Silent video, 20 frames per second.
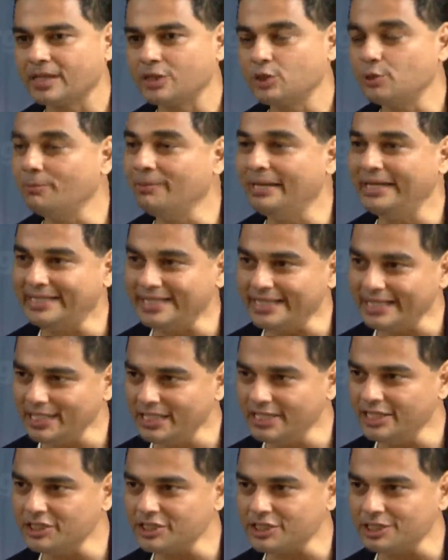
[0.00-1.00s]
maintain
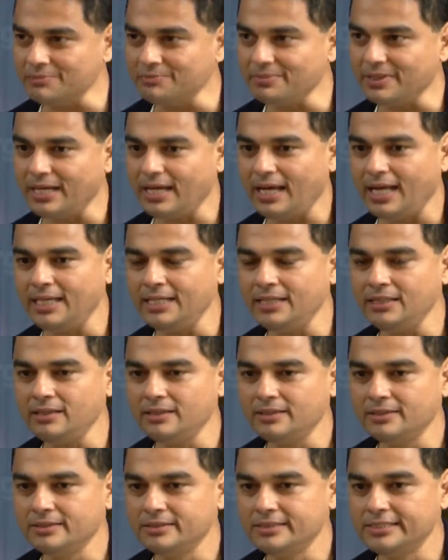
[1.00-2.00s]
leadership and
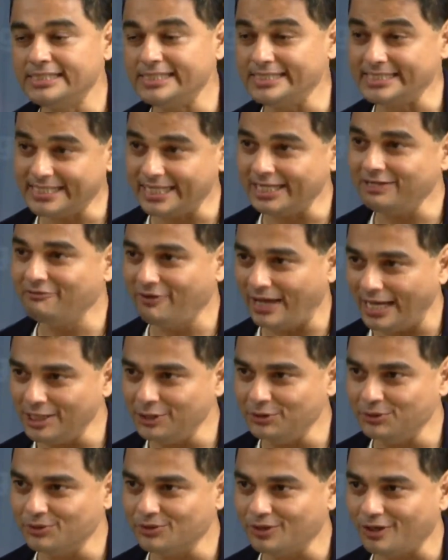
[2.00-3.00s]
sustain
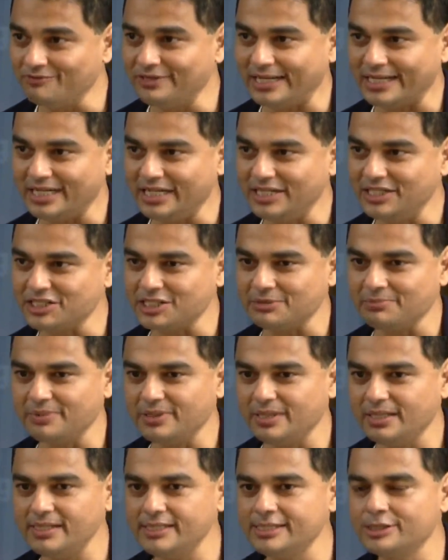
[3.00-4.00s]
value of that leadership
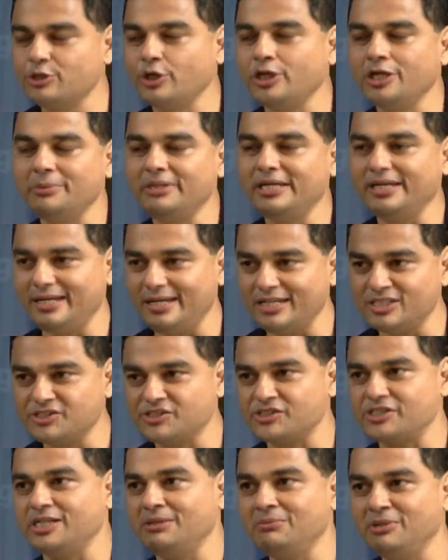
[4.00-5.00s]
is going to be
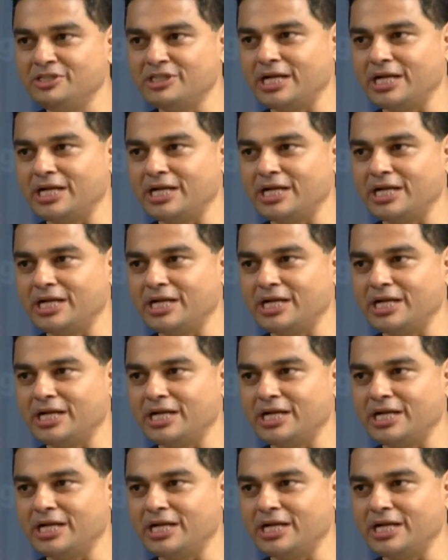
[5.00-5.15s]
extremely